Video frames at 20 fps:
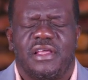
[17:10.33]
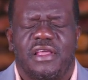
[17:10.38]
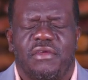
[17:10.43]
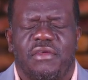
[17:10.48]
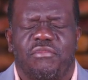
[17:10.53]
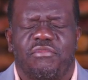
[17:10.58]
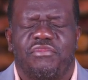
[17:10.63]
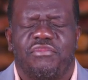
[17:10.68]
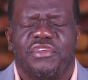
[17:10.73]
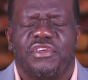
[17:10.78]

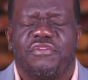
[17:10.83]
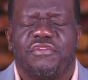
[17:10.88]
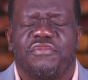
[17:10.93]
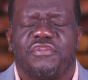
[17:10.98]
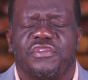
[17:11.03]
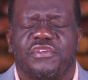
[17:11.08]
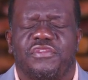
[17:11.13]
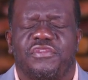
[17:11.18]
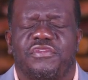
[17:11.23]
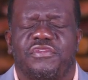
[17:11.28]
and bring
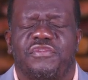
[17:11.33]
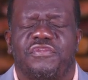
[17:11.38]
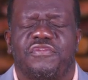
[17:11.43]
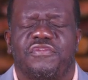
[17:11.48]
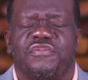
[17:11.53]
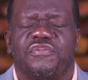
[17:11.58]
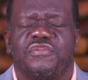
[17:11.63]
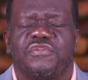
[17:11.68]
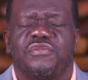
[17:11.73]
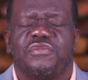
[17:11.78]
forth
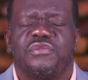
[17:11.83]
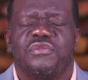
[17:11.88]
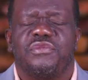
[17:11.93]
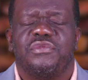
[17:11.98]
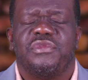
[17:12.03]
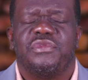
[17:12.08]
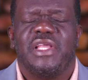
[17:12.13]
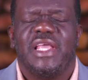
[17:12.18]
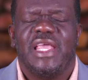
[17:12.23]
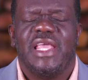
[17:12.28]

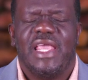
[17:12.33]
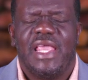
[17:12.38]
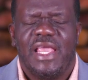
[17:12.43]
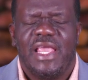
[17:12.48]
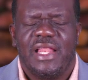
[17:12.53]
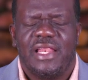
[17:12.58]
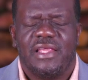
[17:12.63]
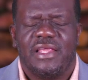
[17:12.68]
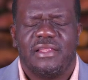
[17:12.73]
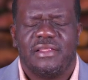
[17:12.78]
full
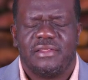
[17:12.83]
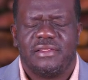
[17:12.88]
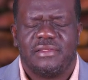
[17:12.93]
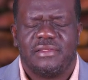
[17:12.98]
healing